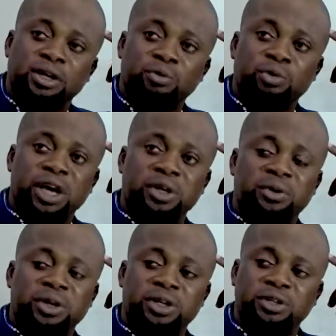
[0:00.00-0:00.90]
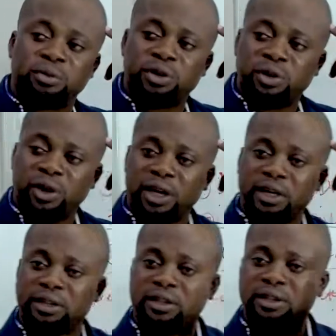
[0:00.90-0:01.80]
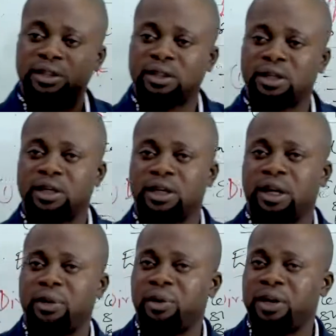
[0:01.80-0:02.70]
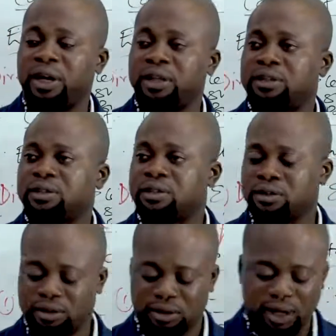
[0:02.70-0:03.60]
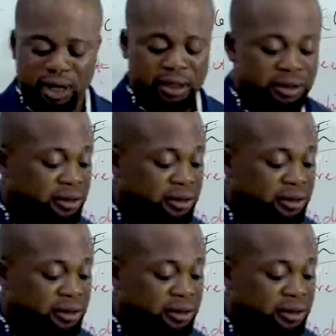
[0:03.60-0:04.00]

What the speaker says: where you eat with your head and all that can